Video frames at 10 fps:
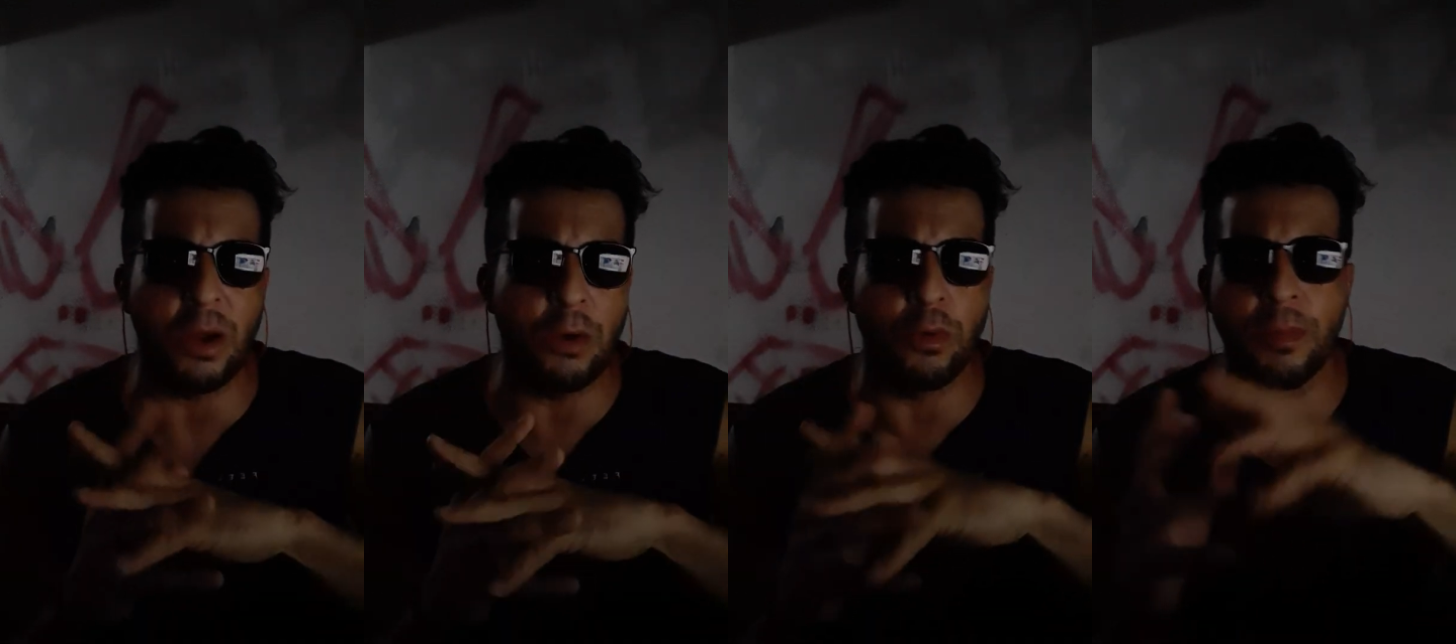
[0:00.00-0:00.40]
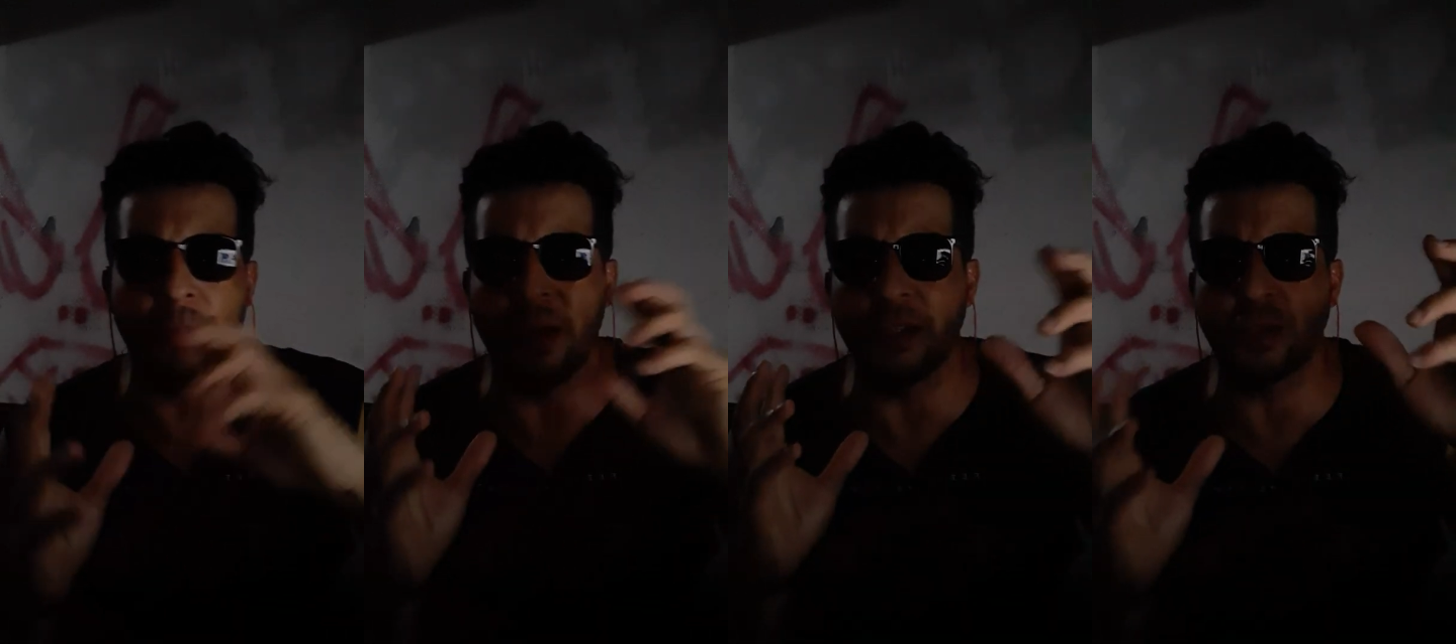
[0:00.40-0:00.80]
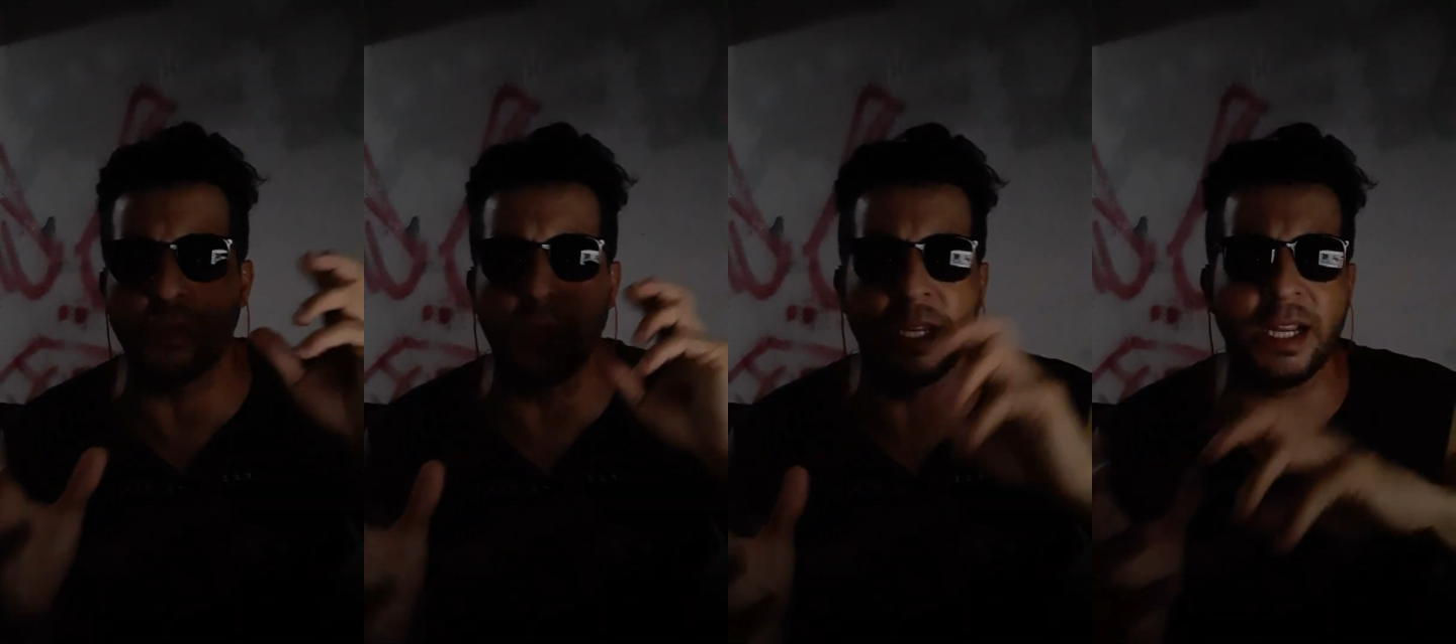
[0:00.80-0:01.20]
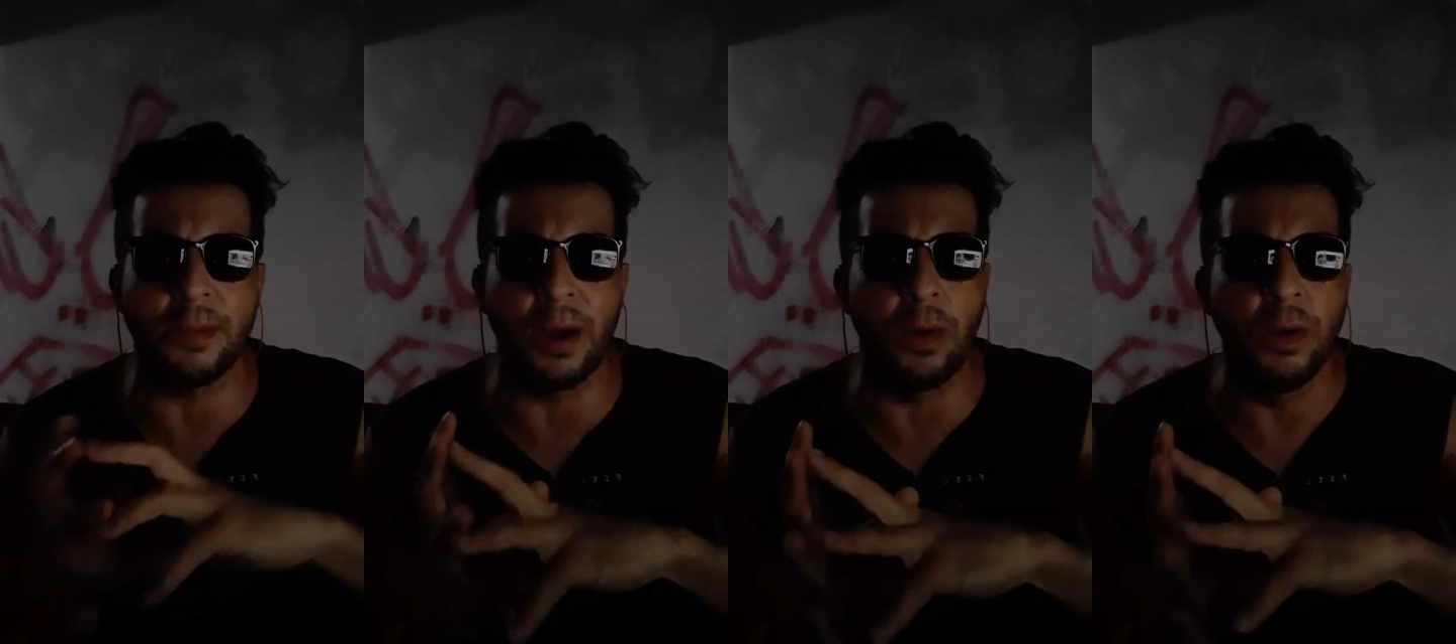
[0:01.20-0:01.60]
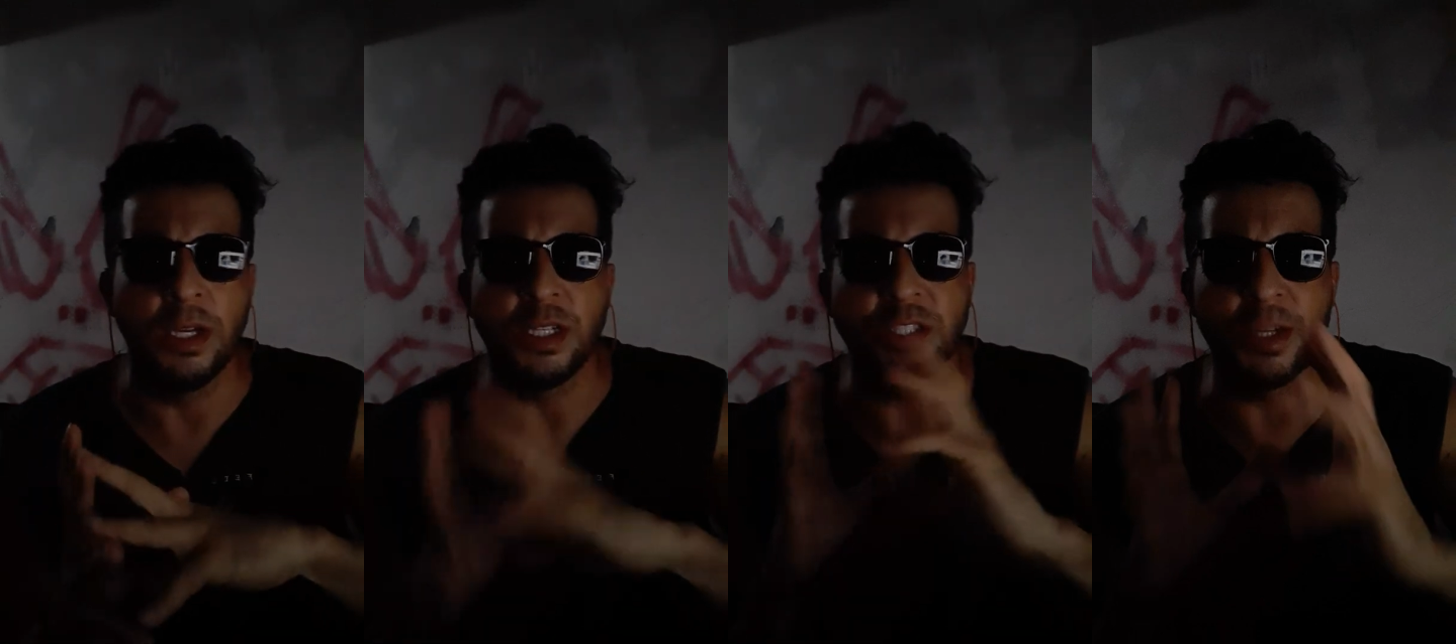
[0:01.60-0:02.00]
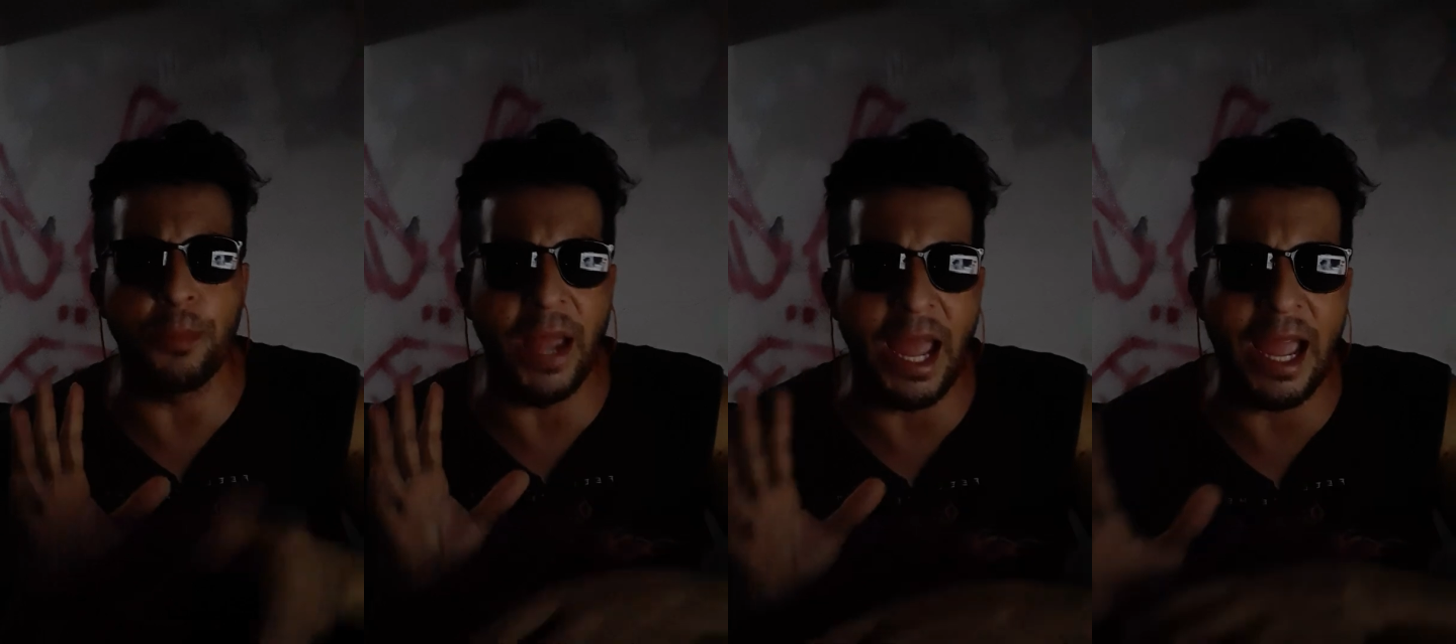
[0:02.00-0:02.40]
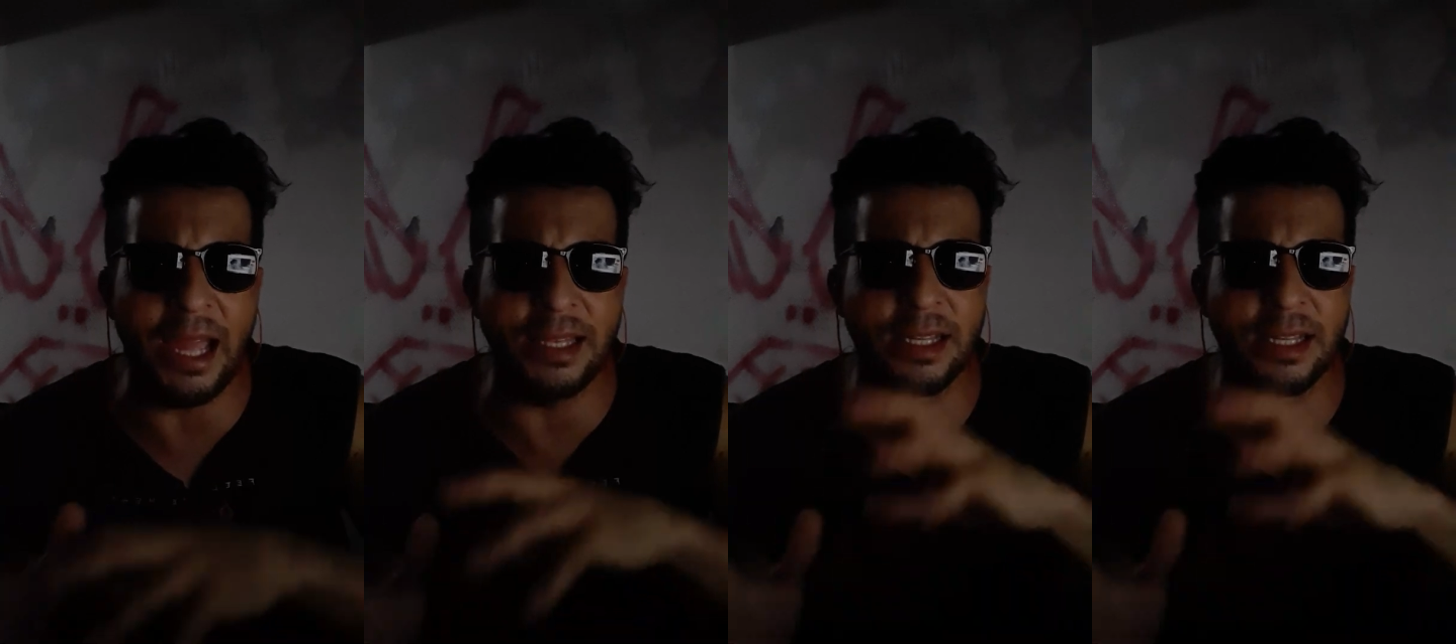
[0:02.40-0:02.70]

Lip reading: I remember I used to hear about Japan